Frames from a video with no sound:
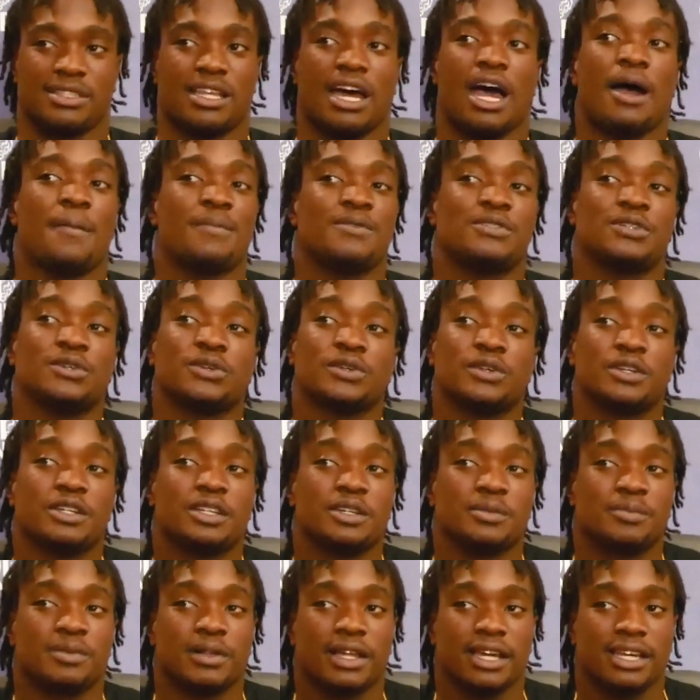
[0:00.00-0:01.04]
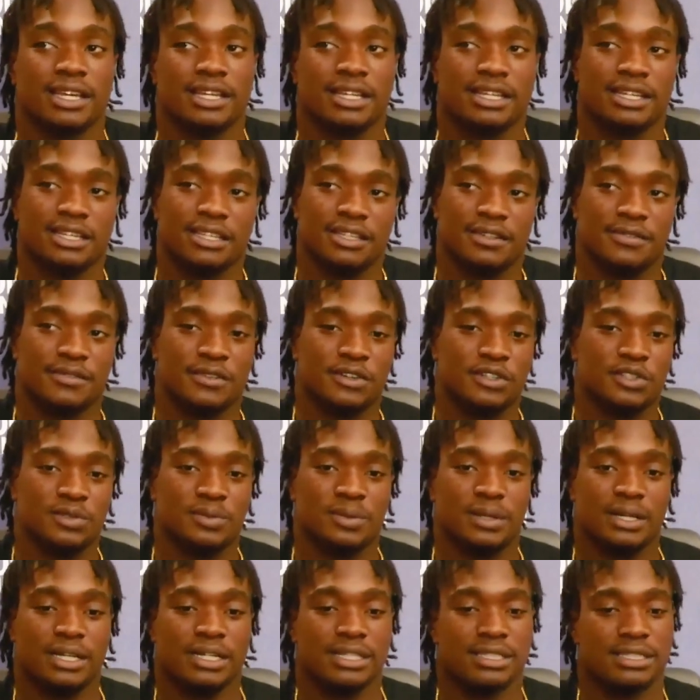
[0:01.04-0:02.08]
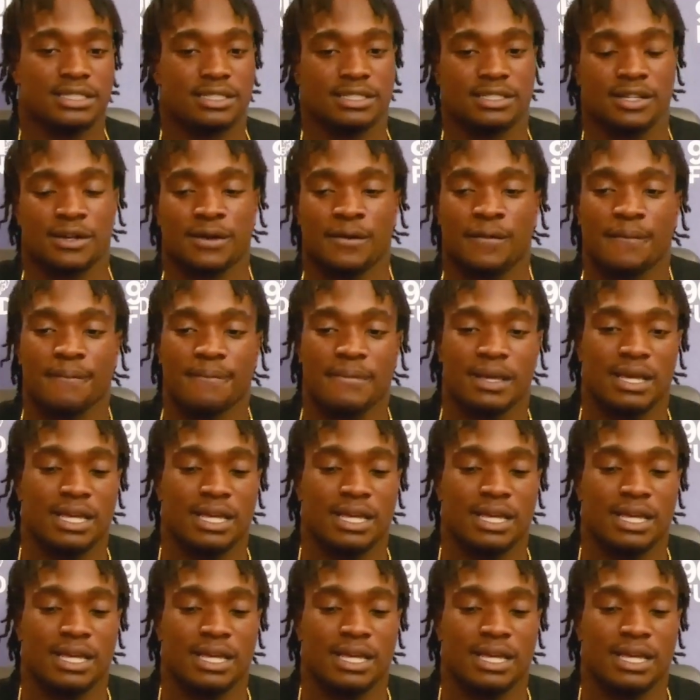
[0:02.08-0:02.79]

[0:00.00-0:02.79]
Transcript: the opportunity to play in the first place. So